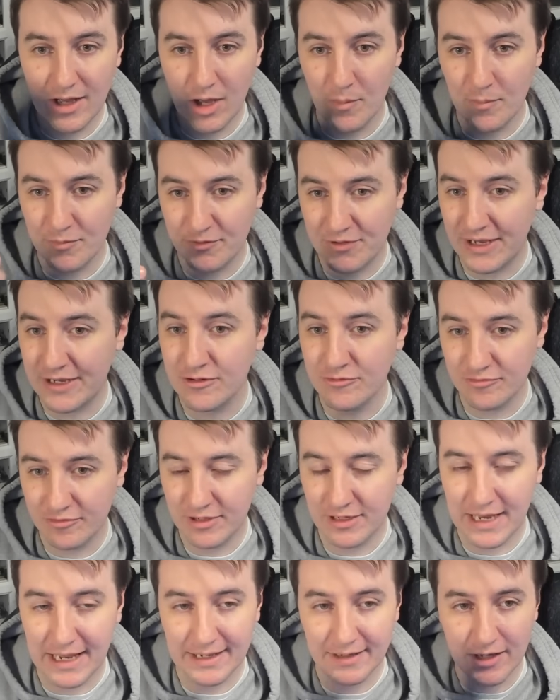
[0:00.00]
secondary,
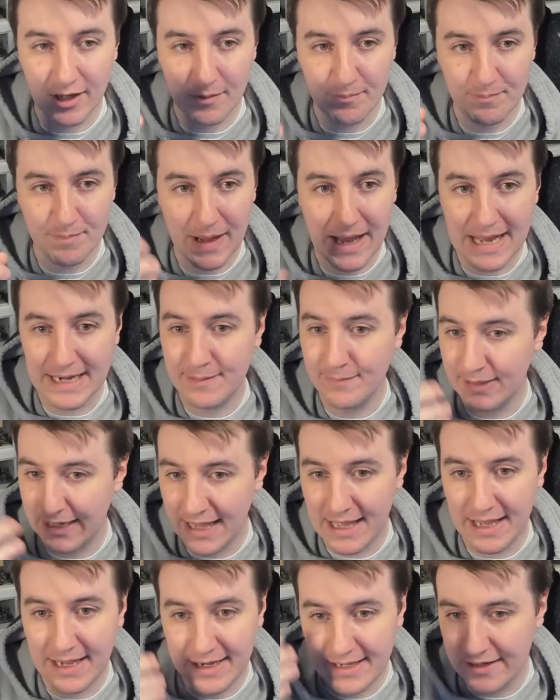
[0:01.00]
like behind enemy
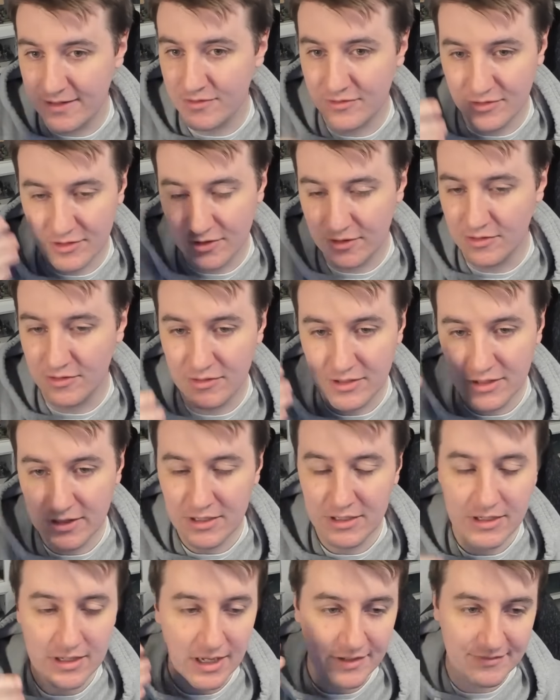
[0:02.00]
lines and
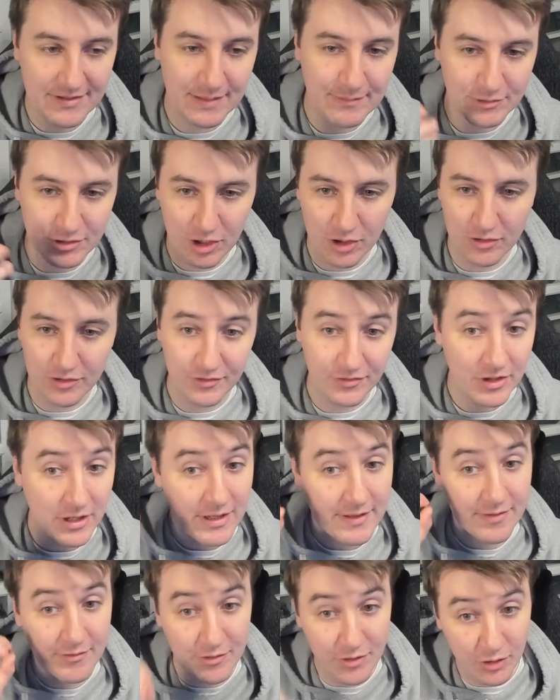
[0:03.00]
establish locus.
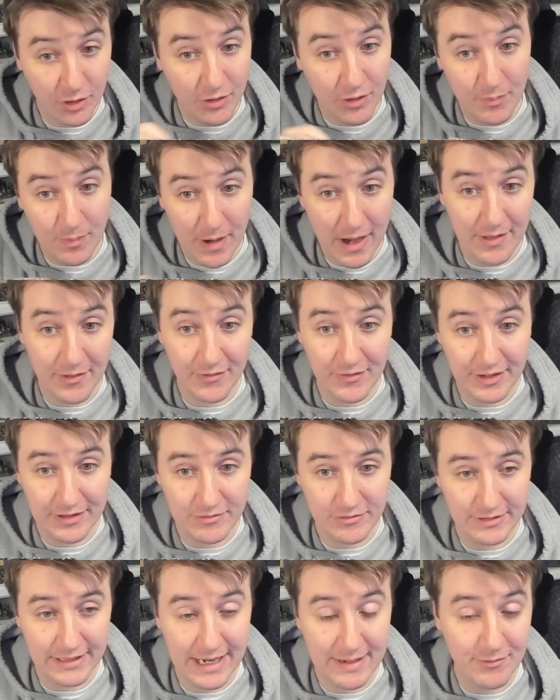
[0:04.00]
There is another part of the
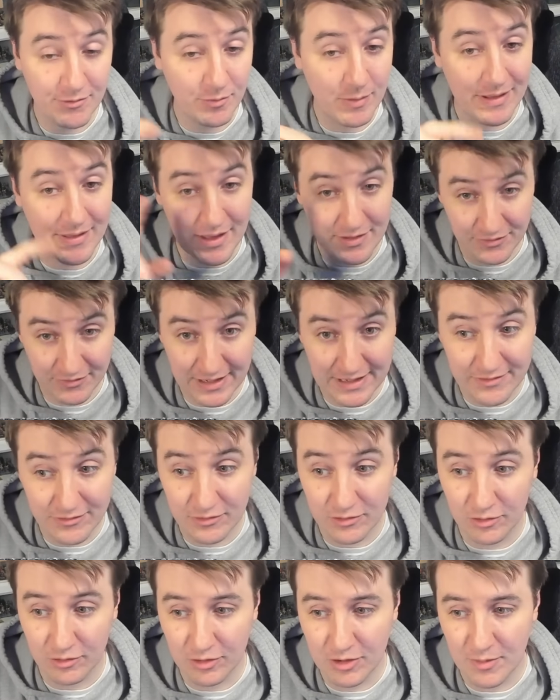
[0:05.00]
secondary game. This is where that
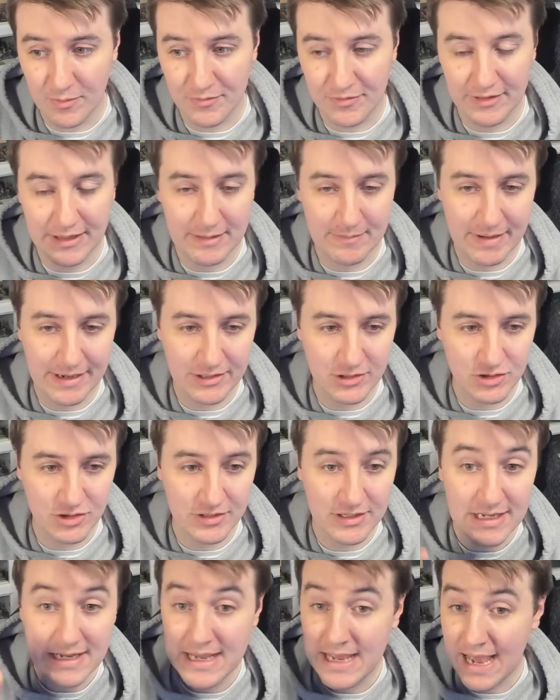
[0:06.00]
sentinel comes in that I
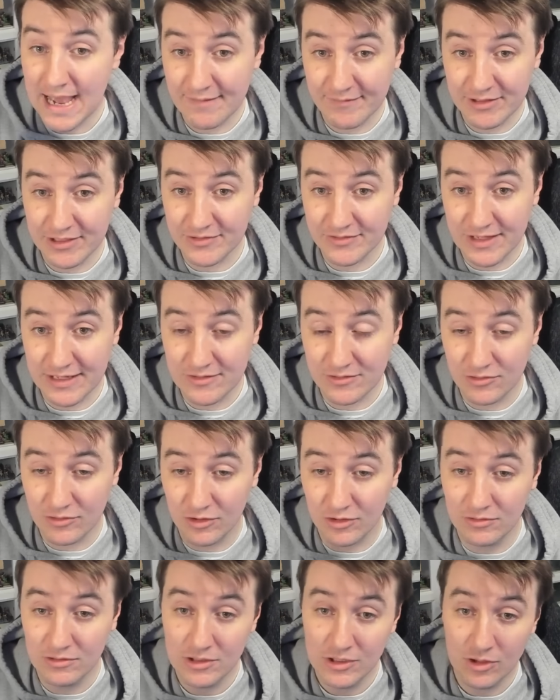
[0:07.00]
mentioned. Having a
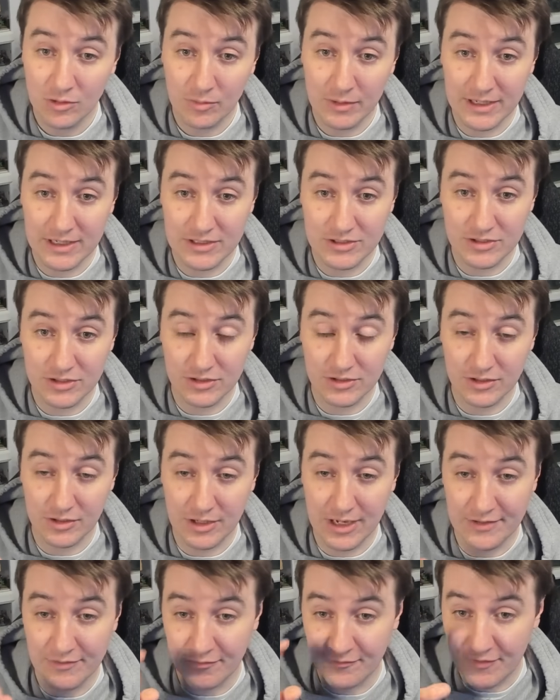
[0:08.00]
sentinel, which
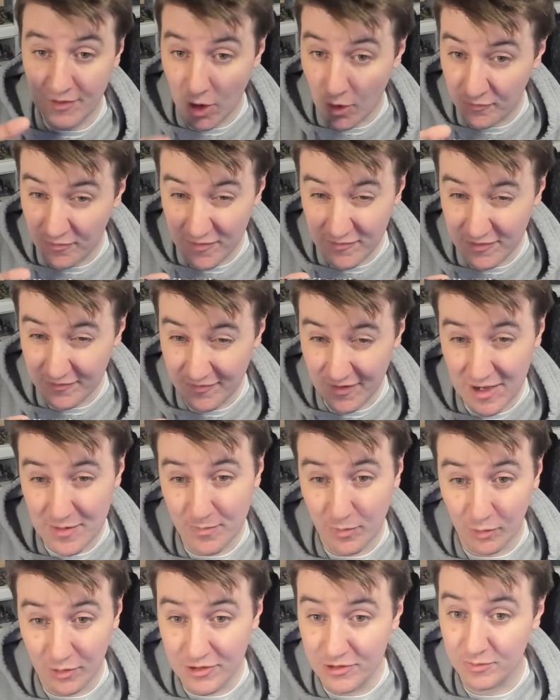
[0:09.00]
is 55
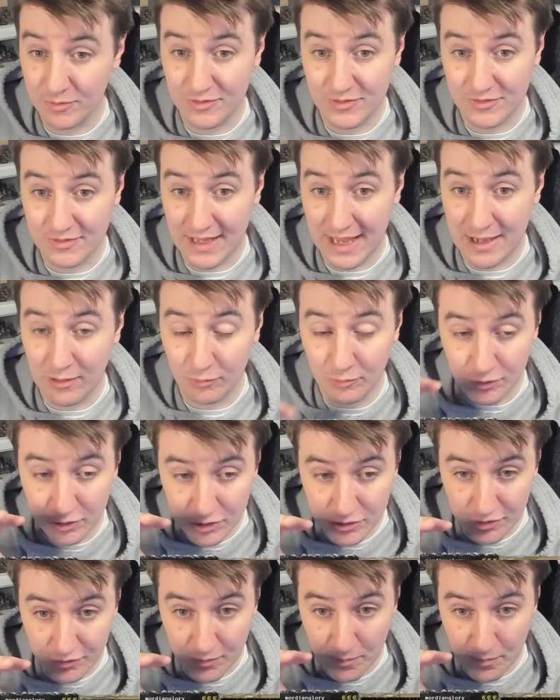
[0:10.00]
points with scout, can just